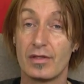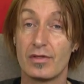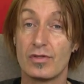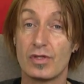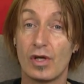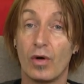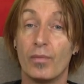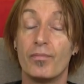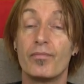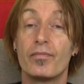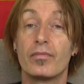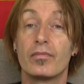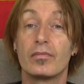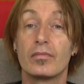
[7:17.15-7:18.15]
So,
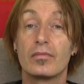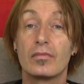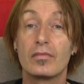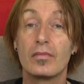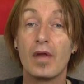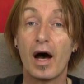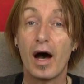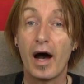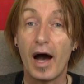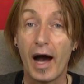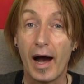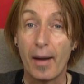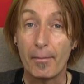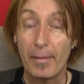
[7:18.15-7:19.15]

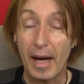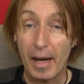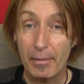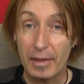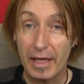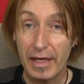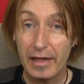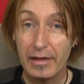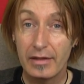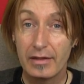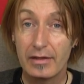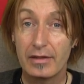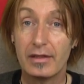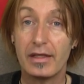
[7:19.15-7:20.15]
amable
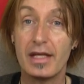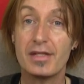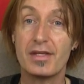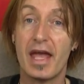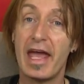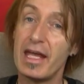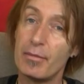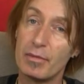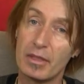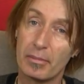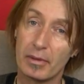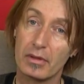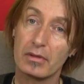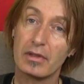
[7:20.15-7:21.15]
is
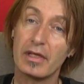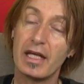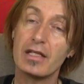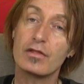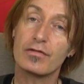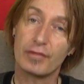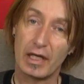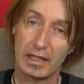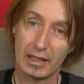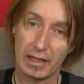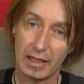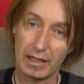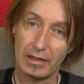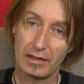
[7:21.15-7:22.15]
amiable, is
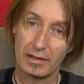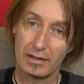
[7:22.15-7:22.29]
friendly.